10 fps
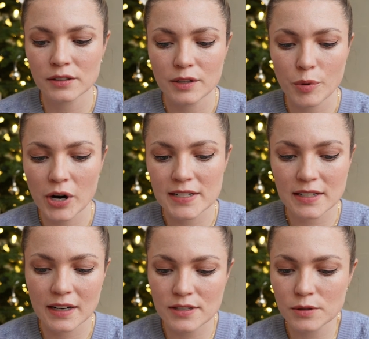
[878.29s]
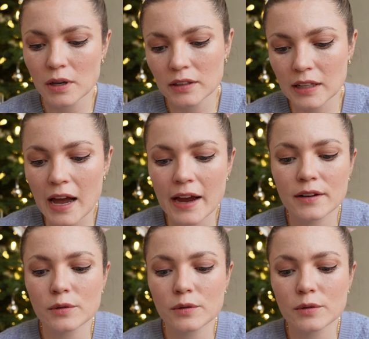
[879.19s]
The price that I saw online